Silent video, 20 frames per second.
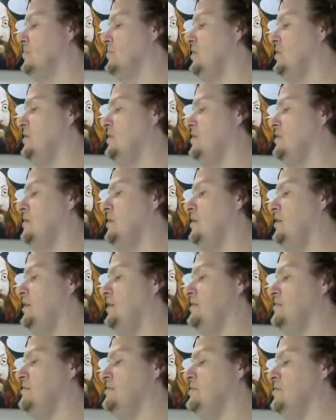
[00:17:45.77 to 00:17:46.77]
All right,
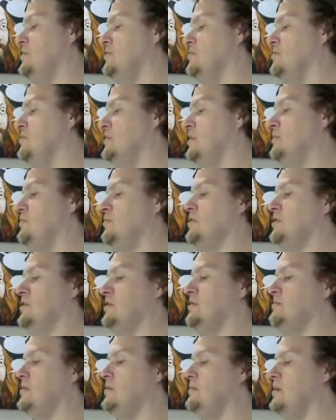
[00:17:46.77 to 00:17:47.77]
so I'm working on my
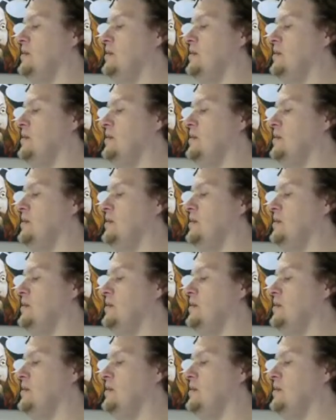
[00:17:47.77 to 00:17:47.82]
Mars.